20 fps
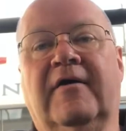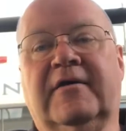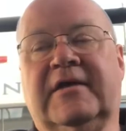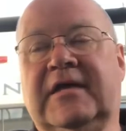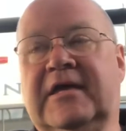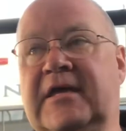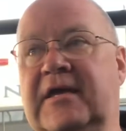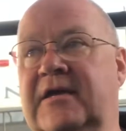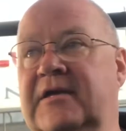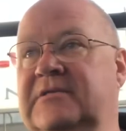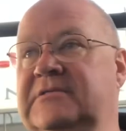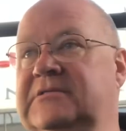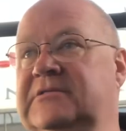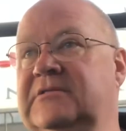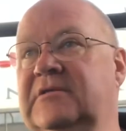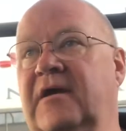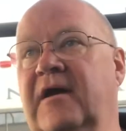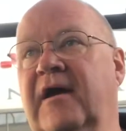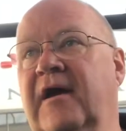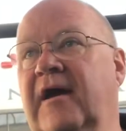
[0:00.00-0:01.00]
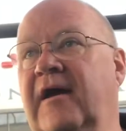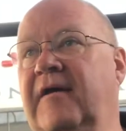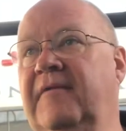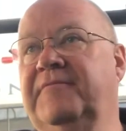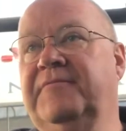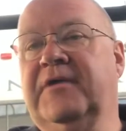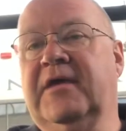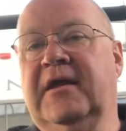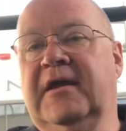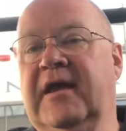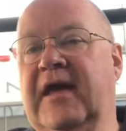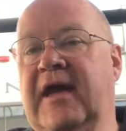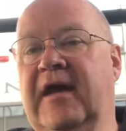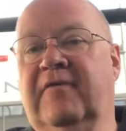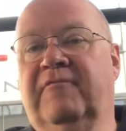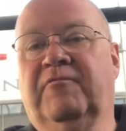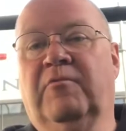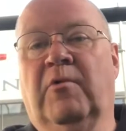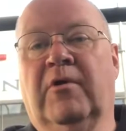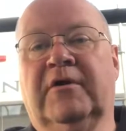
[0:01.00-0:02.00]
Kids can
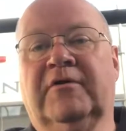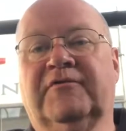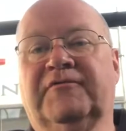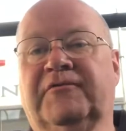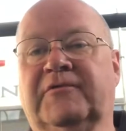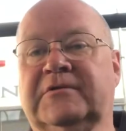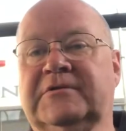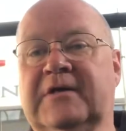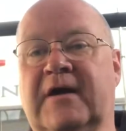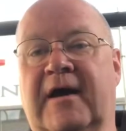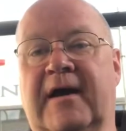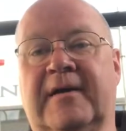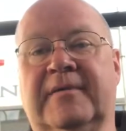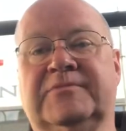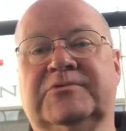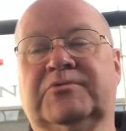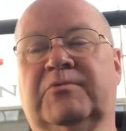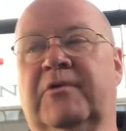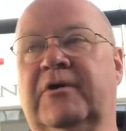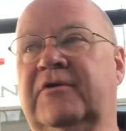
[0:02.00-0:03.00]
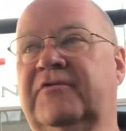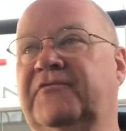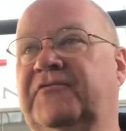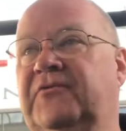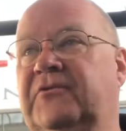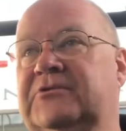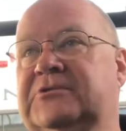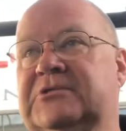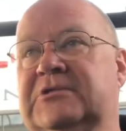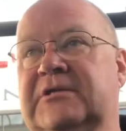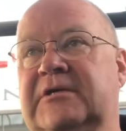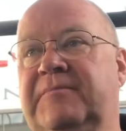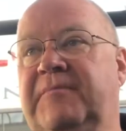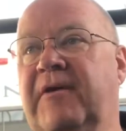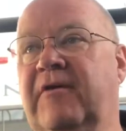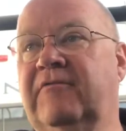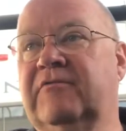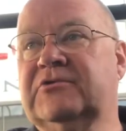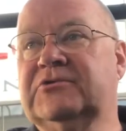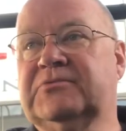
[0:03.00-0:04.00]
have wonderful times, wonderful
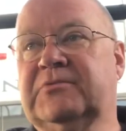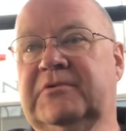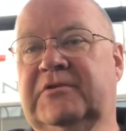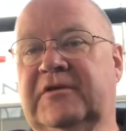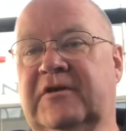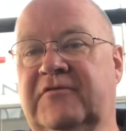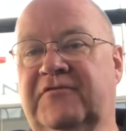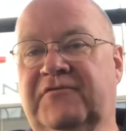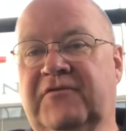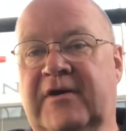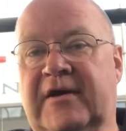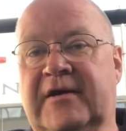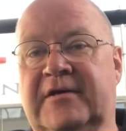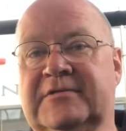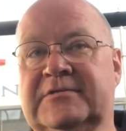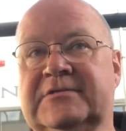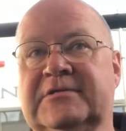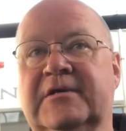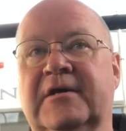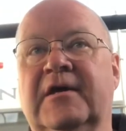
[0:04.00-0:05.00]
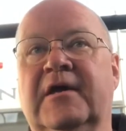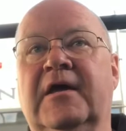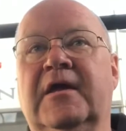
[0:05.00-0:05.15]
sleepovers with their friends,